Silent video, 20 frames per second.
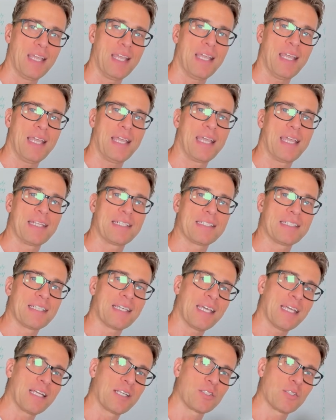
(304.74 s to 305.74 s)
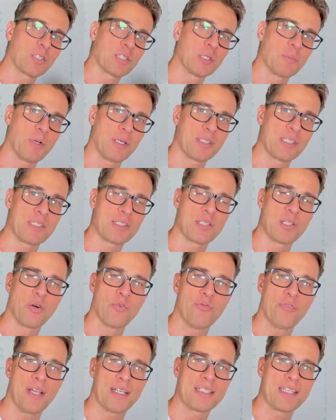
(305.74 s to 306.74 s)
And again, I talked about these low
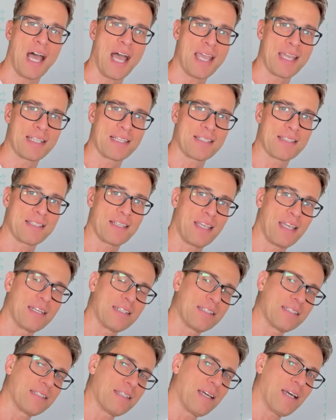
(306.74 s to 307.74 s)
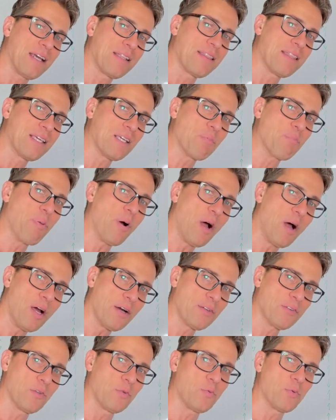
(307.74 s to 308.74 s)
fat diets. And I think
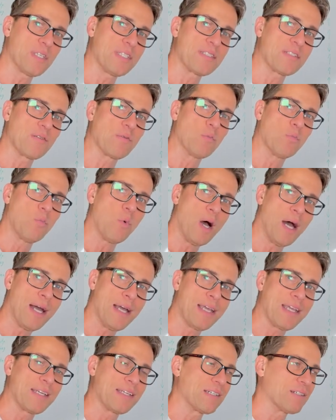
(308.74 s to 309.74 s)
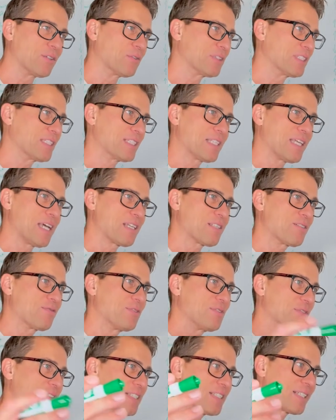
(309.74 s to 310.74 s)
part of the reason why over these last
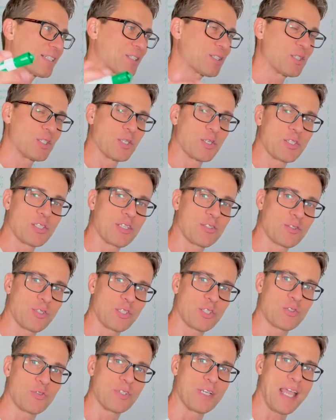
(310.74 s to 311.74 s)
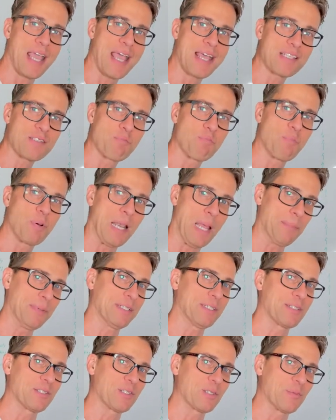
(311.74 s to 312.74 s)
50, 60 years, testosterone has
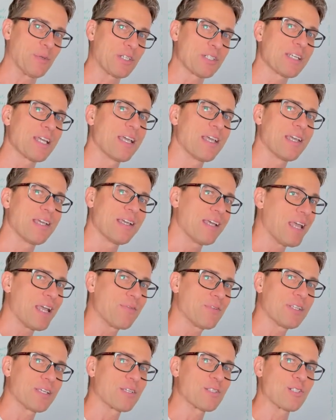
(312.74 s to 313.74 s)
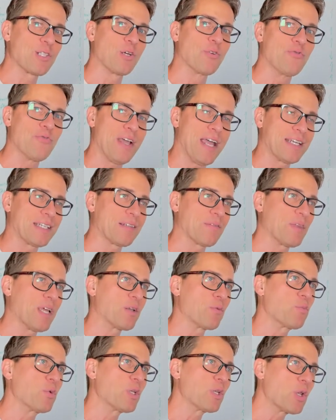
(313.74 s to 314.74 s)
plummeted so much everything is low fat.
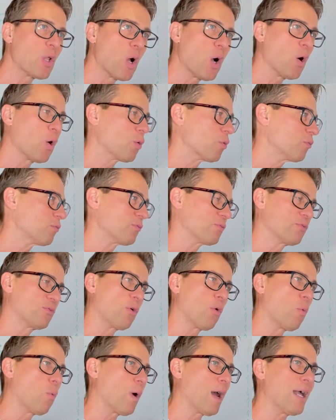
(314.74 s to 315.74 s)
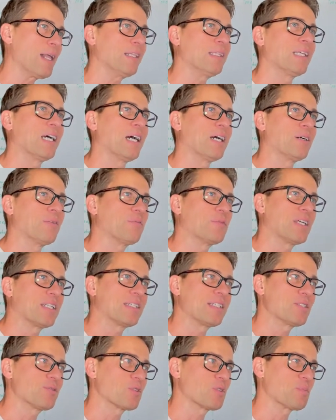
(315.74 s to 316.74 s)
And we know for a while now that
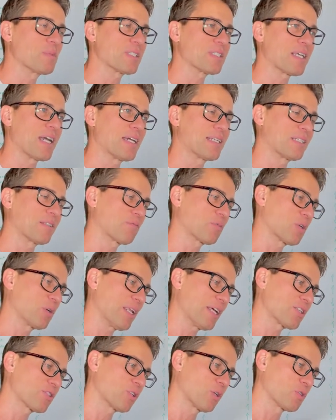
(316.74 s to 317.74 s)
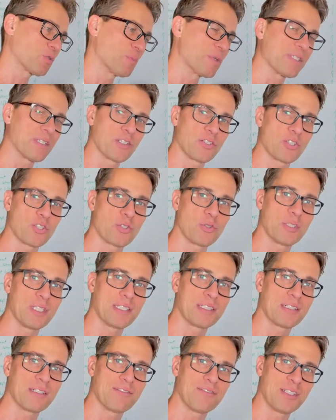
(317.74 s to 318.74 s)
this was misguided. Cholesterol is misunderstood. I
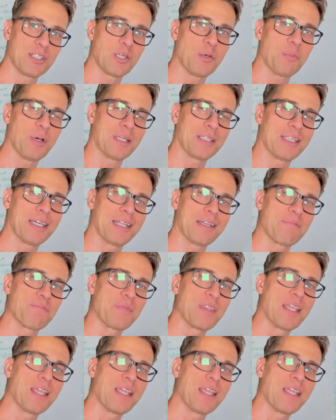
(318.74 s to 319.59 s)
did a video about that.